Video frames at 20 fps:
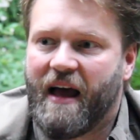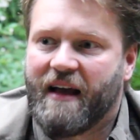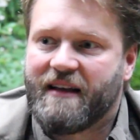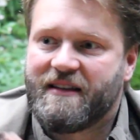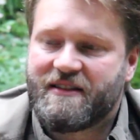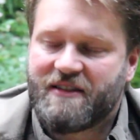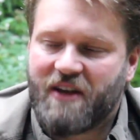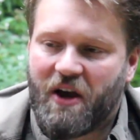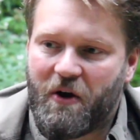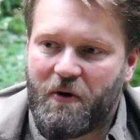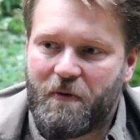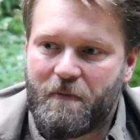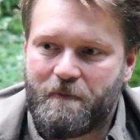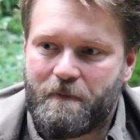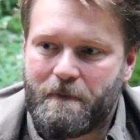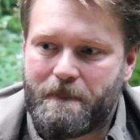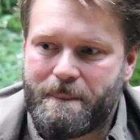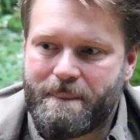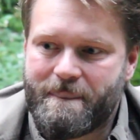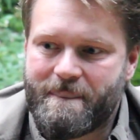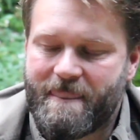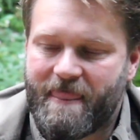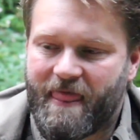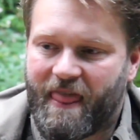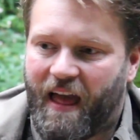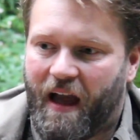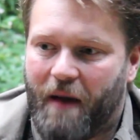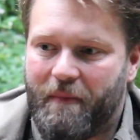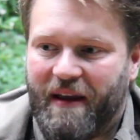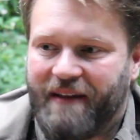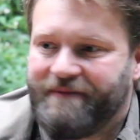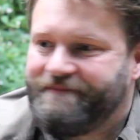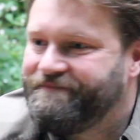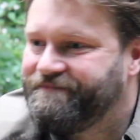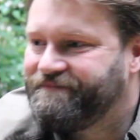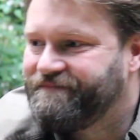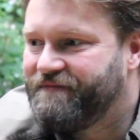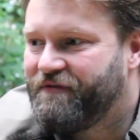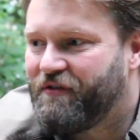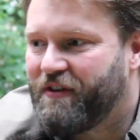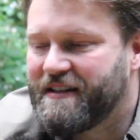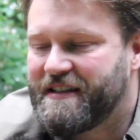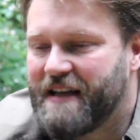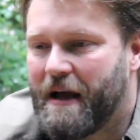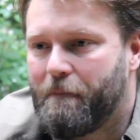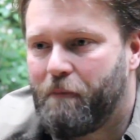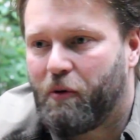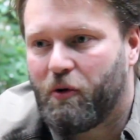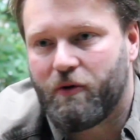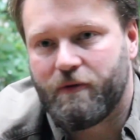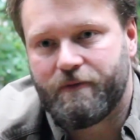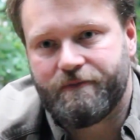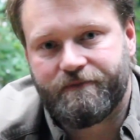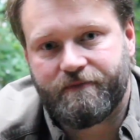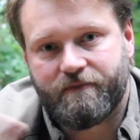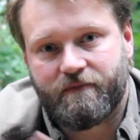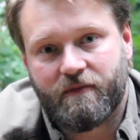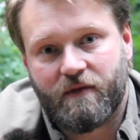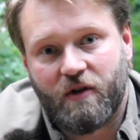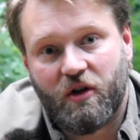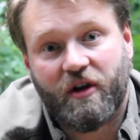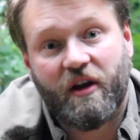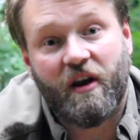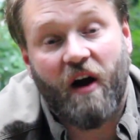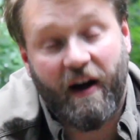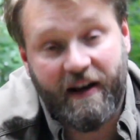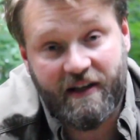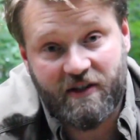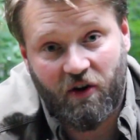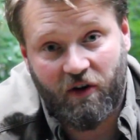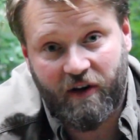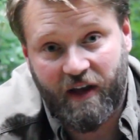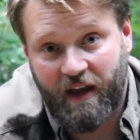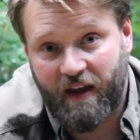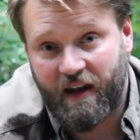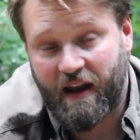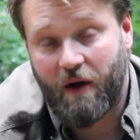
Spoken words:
So, I mean, for example, look at ice hockey.